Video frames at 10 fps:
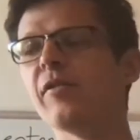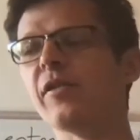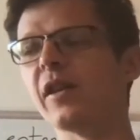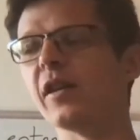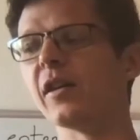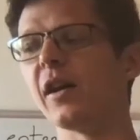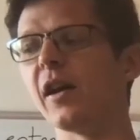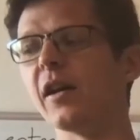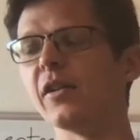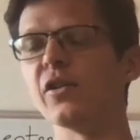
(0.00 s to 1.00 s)
the
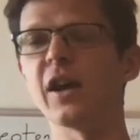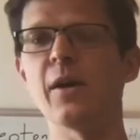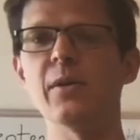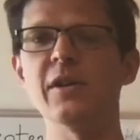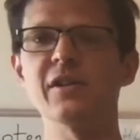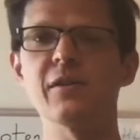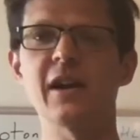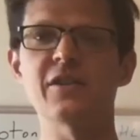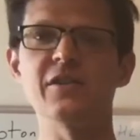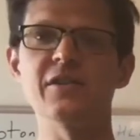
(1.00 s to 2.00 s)
Yukawa
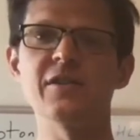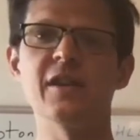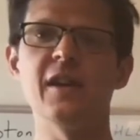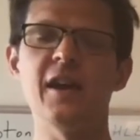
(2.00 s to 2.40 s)
interactions,